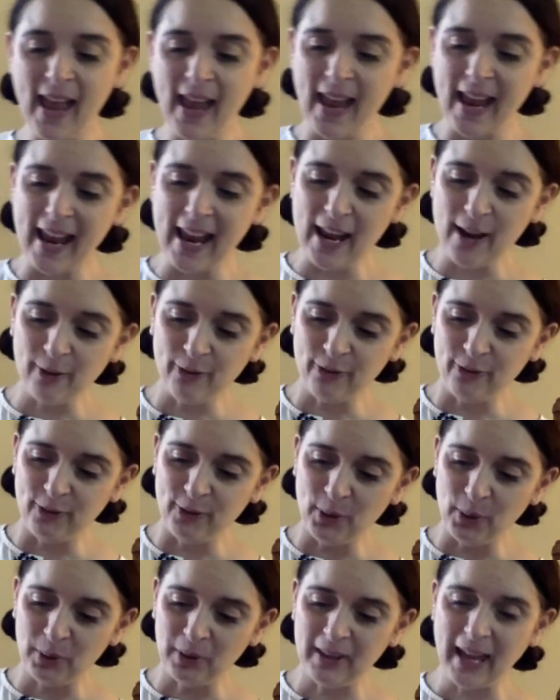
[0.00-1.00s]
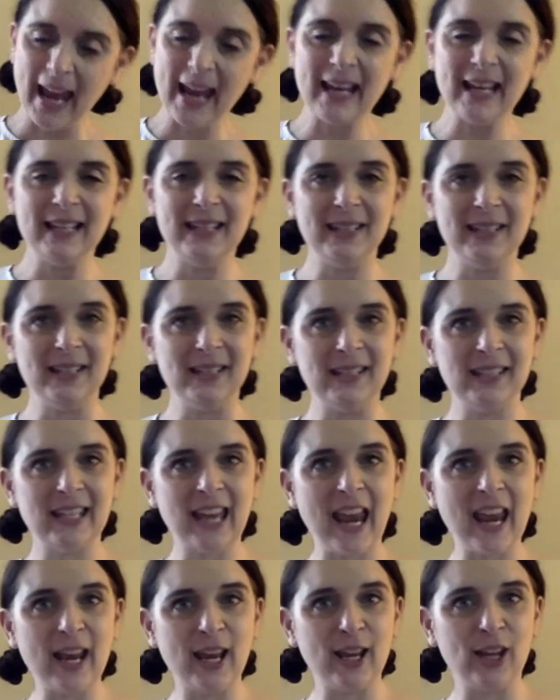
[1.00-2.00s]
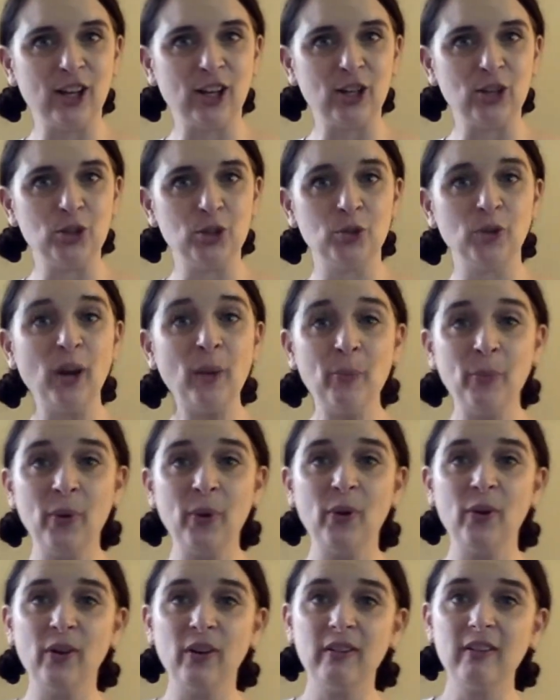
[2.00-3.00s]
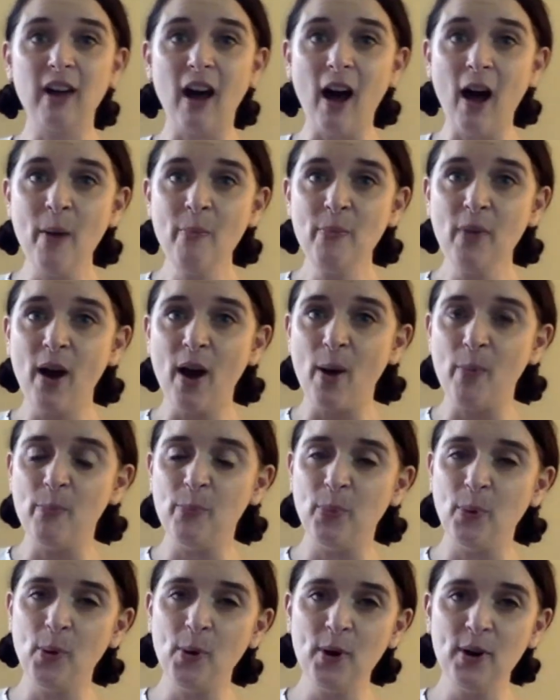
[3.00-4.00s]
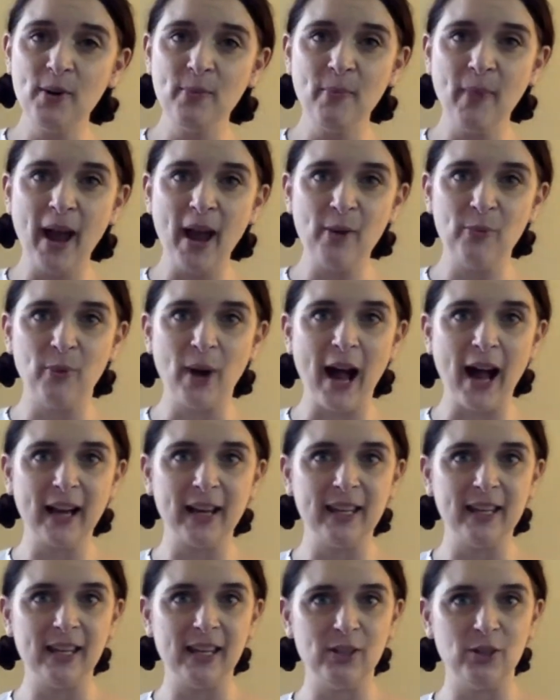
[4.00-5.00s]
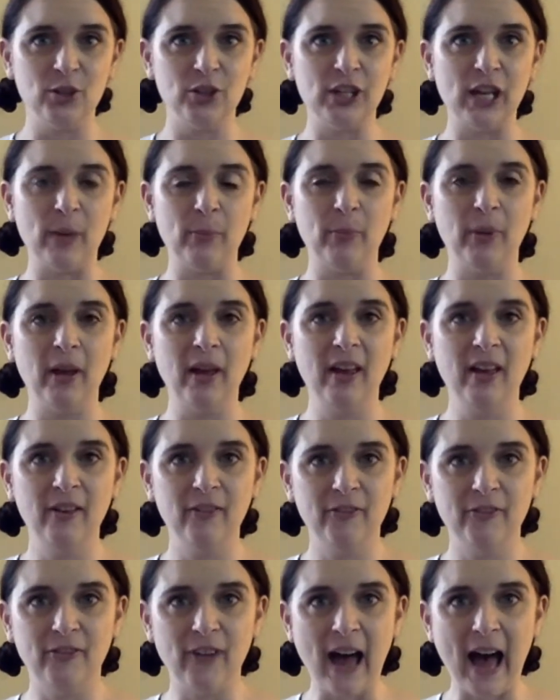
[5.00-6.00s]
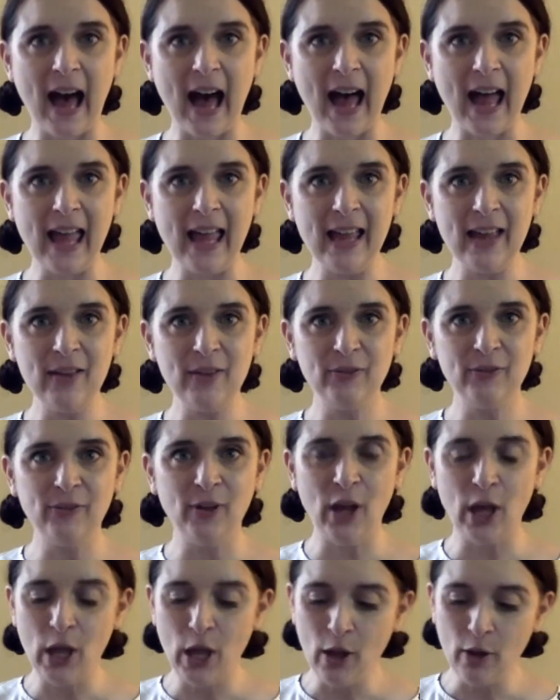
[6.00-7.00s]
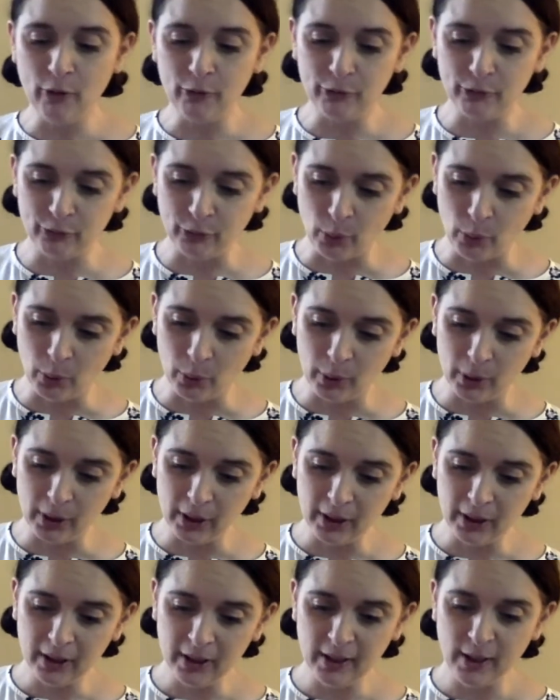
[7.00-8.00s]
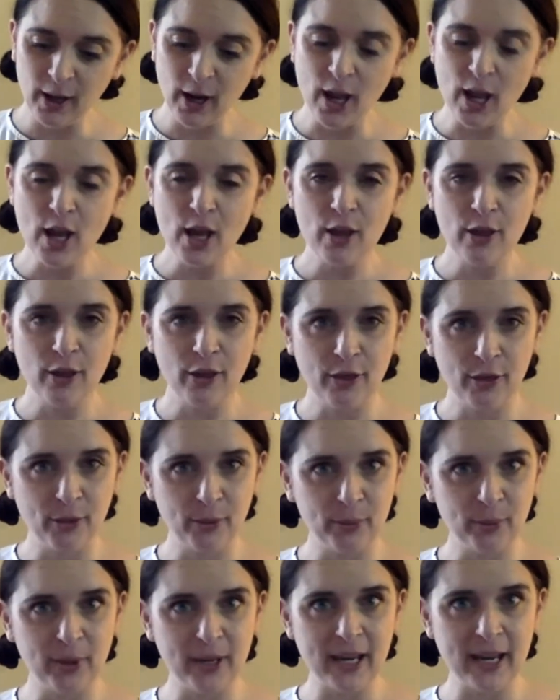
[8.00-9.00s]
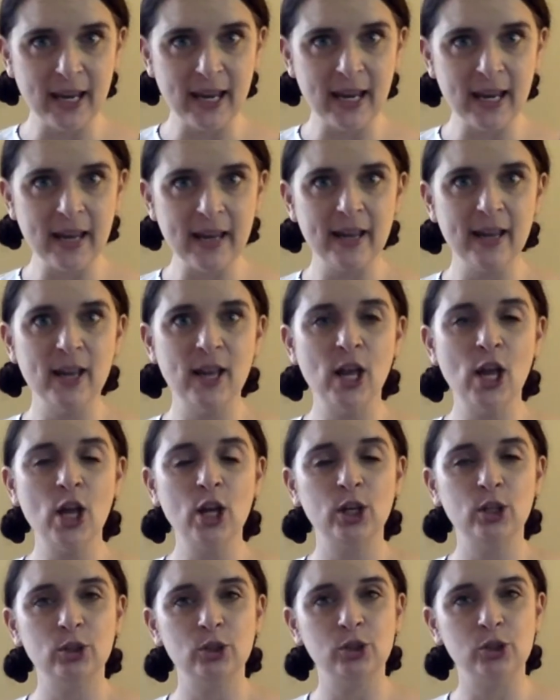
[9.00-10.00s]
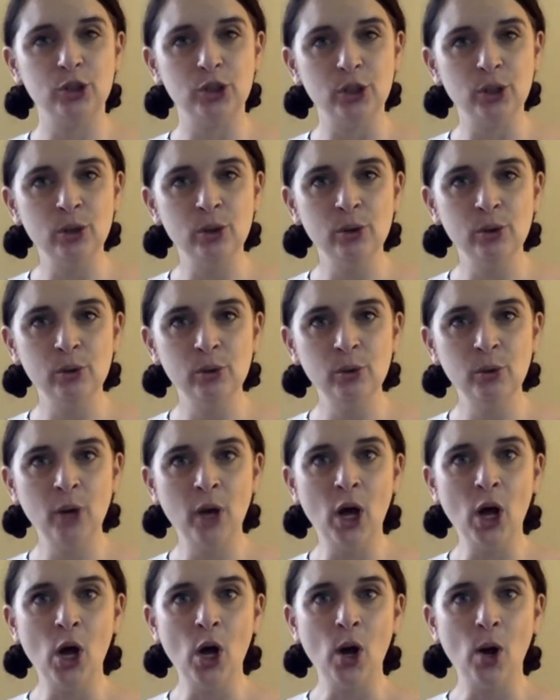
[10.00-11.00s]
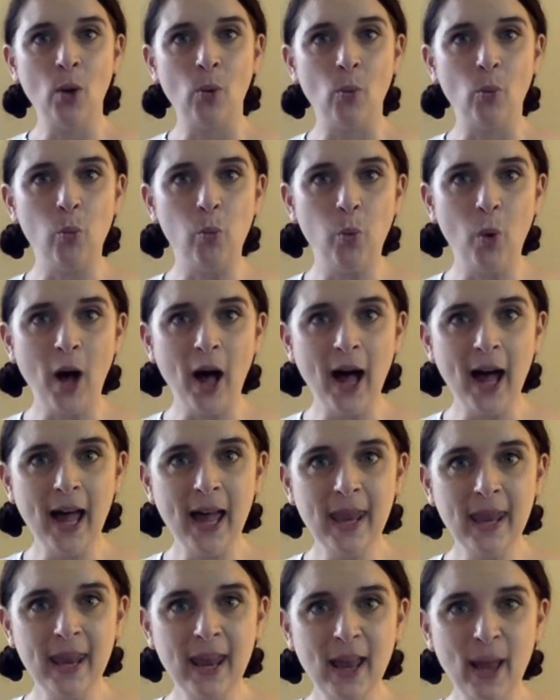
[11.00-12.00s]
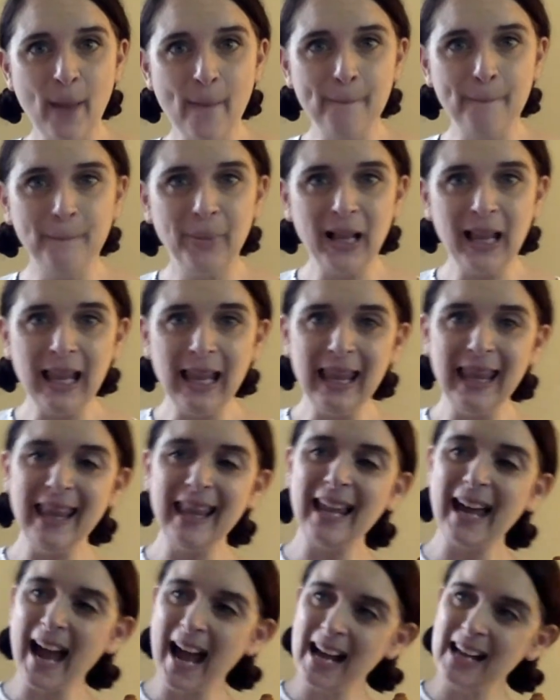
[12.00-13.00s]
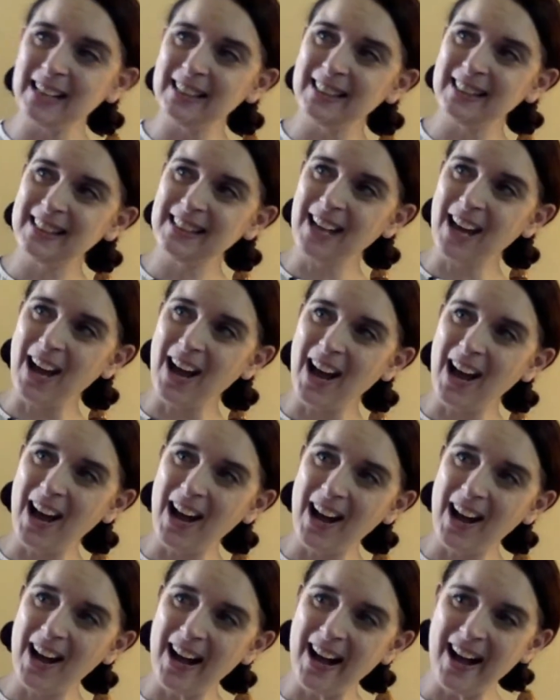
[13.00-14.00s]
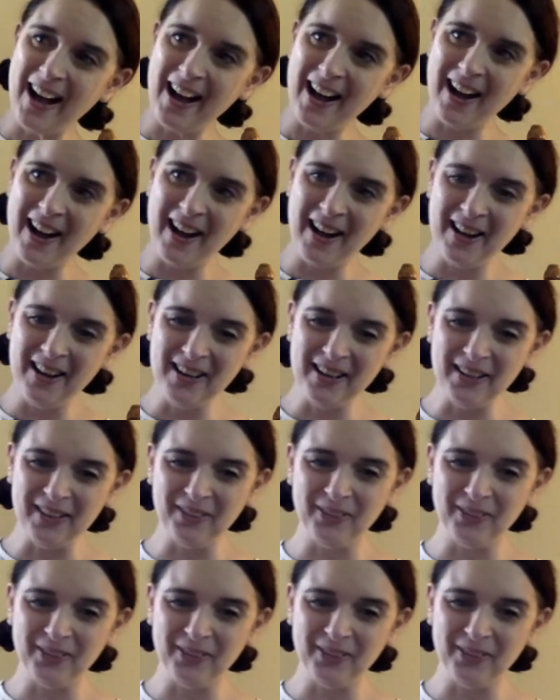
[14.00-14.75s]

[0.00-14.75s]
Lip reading: If you'd like to take a trip, come aboard my rocket ship. 5, 4, 3, 2, 1, blast off!